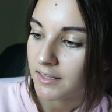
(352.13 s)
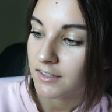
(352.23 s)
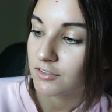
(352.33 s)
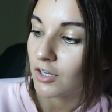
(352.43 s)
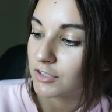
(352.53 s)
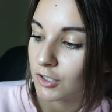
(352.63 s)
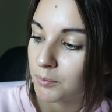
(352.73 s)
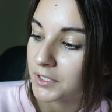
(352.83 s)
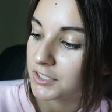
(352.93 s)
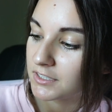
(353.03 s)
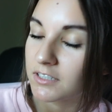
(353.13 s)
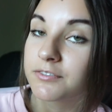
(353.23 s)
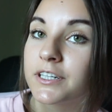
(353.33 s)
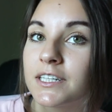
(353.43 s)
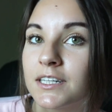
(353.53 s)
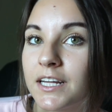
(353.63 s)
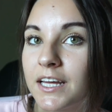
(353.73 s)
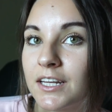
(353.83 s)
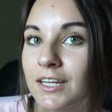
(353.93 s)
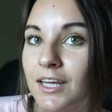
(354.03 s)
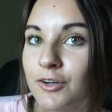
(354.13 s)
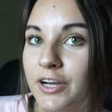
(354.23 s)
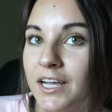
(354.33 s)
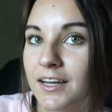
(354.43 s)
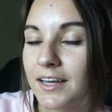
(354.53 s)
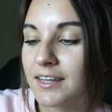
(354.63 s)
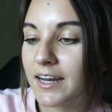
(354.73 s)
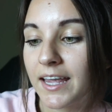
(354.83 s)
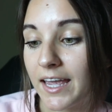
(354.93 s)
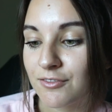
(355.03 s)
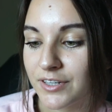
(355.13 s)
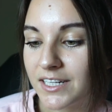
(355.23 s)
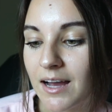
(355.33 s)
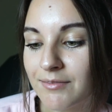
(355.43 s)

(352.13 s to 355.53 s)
There's also a bunch of stuff written in Greek that I can't read,